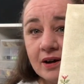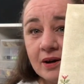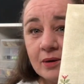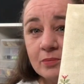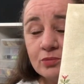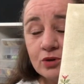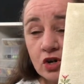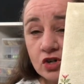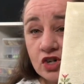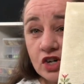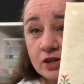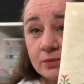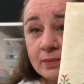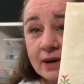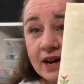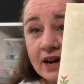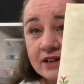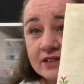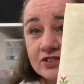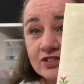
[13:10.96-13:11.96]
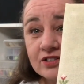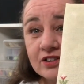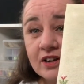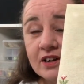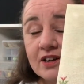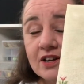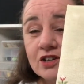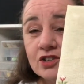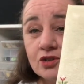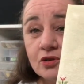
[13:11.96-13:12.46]
project bags
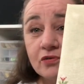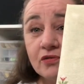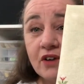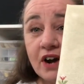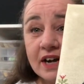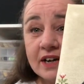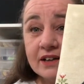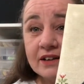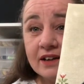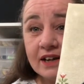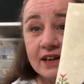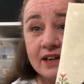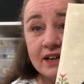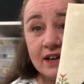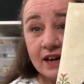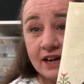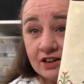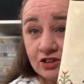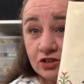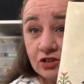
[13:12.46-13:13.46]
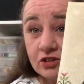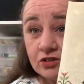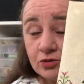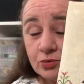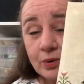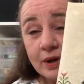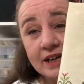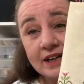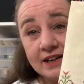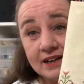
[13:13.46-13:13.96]
to find a
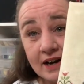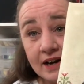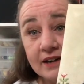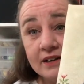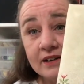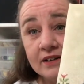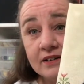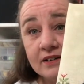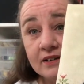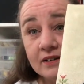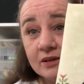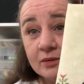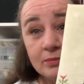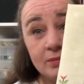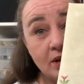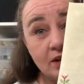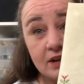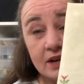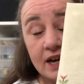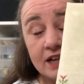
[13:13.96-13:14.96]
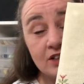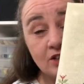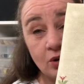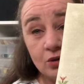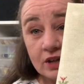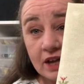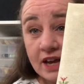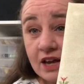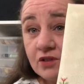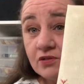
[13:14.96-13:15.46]
829, but I
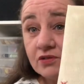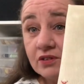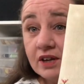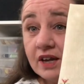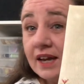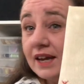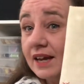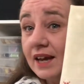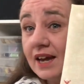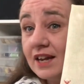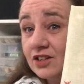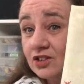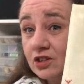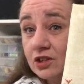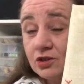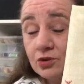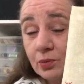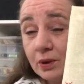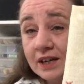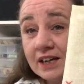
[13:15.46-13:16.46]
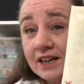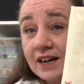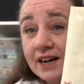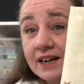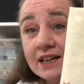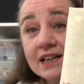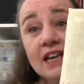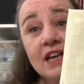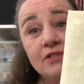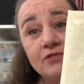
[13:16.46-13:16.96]
don't have a
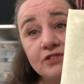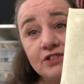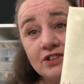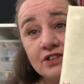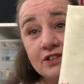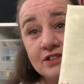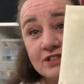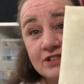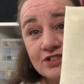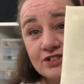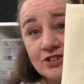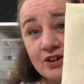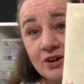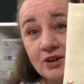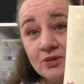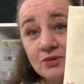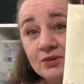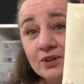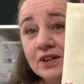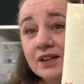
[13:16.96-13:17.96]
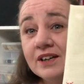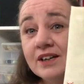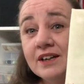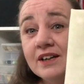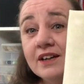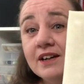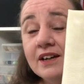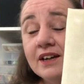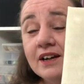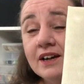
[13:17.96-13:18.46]
829 left. So
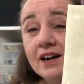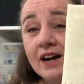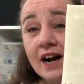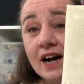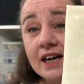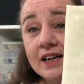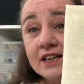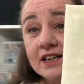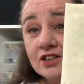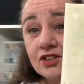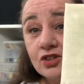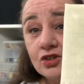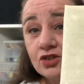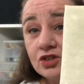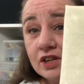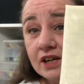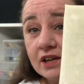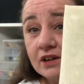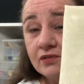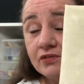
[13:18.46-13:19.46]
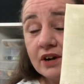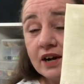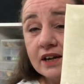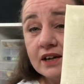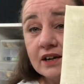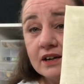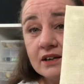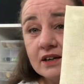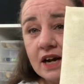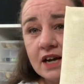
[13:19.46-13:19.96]
I need to see if I
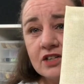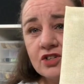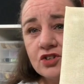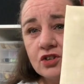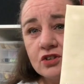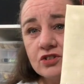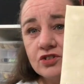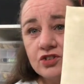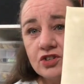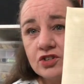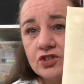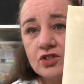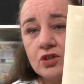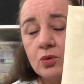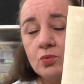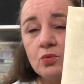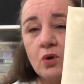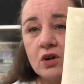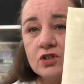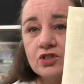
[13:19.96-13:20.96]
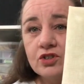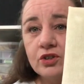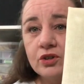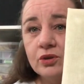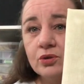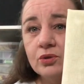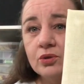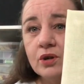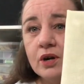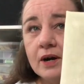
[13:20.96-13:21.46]
can. I just don't want
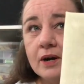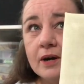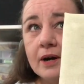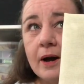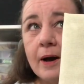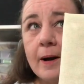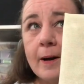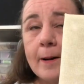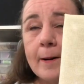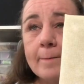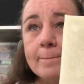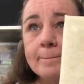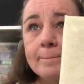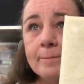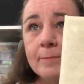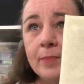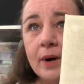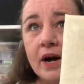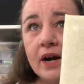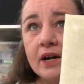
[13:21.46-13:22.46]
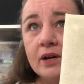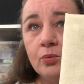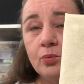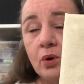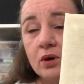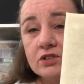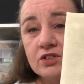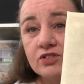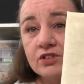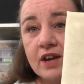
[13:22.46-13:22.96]
to buy
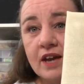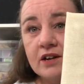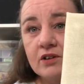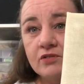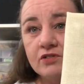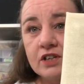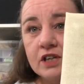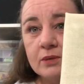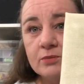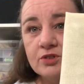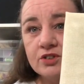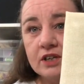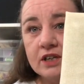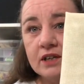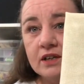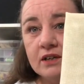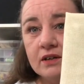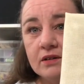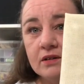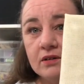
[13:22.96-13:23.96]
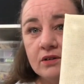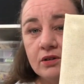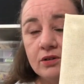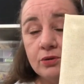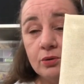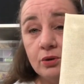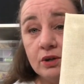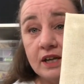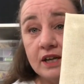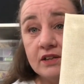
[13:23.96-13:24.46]
one skein of DMC
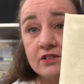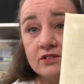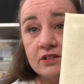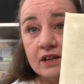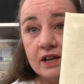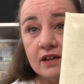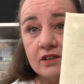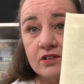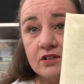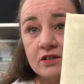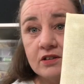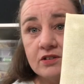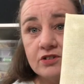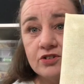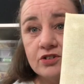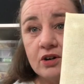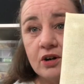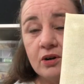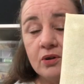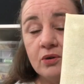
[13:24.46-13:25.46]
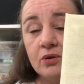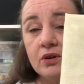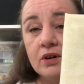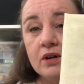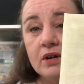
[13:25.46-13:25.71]
through the internet. So